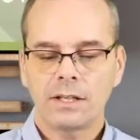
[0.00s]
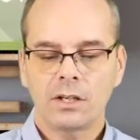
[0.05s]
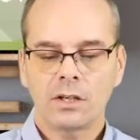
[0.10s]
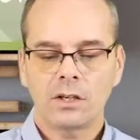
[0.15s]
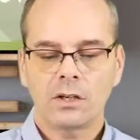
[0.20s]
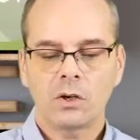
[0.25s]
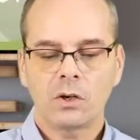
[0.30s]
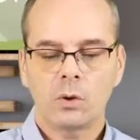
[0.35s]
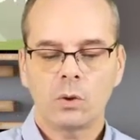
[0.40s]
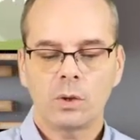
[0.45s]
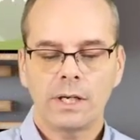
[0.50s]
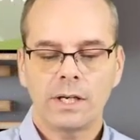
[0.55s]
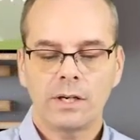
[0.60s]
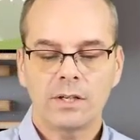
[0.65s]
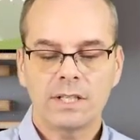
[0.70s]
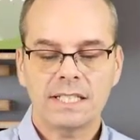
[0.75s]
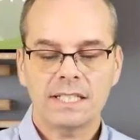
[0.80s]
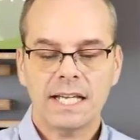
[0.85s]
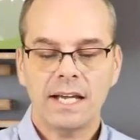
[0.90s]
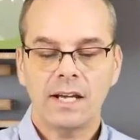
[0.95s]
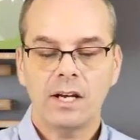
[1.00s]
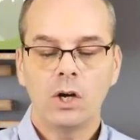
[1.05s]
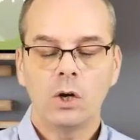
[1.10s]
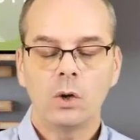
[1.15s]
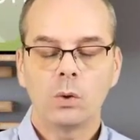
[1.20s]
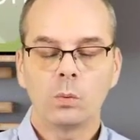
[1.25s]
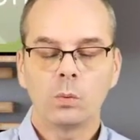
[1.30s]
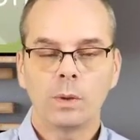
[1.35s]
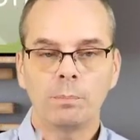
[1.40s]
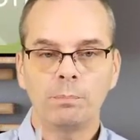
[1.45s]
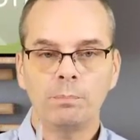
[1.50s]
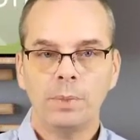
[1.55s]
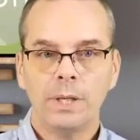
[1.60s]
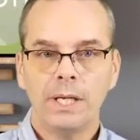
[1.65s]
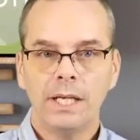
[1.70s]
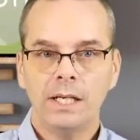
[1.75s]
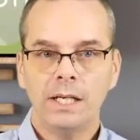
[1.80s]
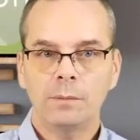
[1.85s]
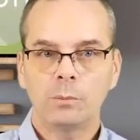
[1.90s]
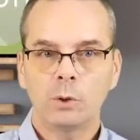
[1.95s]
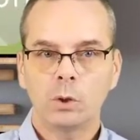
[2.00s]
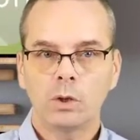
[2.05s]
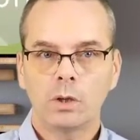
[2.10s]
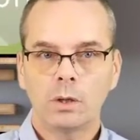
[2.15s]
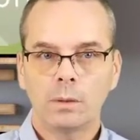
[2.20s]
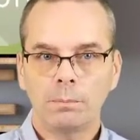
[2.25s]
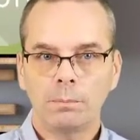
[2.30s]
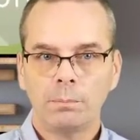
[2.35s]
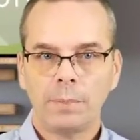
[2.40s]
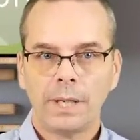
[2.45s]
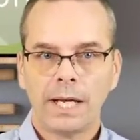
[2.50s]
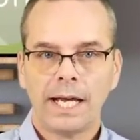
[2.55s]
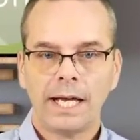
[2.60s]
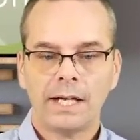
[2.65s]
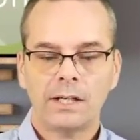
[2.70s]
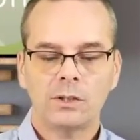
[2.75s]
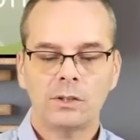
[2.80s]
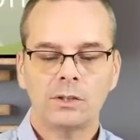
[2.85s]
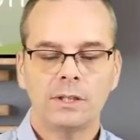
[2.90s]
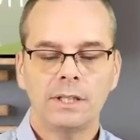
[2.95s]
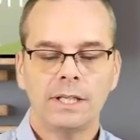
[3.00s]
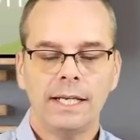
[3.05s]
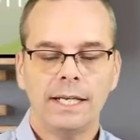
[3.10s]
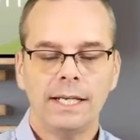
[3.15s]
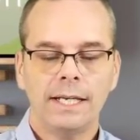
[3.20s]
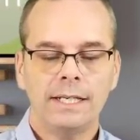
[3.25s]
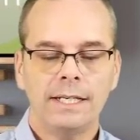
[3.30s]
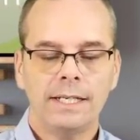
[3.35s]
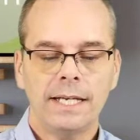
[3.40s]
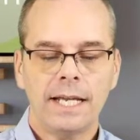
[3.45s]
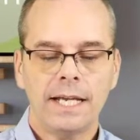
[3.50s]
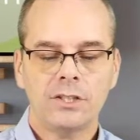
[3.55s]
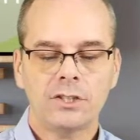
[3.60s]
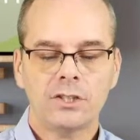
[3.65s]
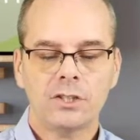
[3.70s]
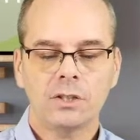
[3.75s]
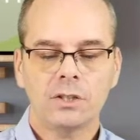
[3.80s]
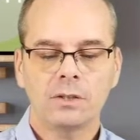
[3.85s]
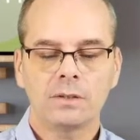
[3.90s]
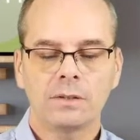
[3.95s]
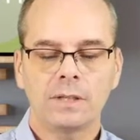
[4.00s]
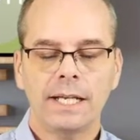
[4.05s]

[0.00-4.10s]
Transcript: the goal here is a repeatable pattern in nature.